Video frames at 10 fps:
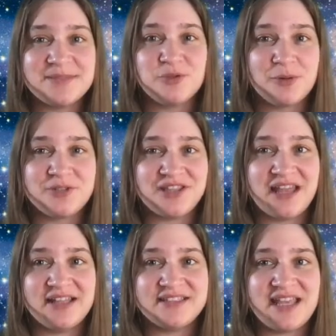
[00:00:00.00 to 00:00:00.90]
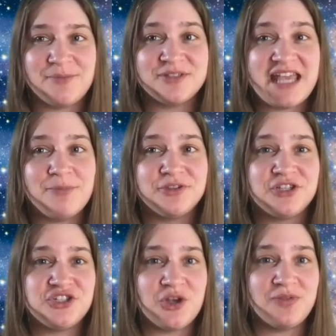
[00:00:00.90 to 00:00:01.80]
absorption lines and was able to
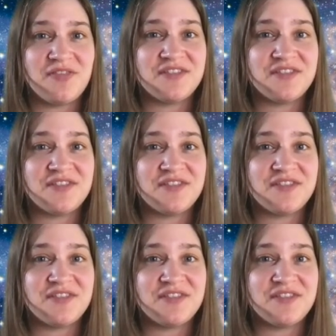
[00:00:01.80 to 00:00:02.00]
show that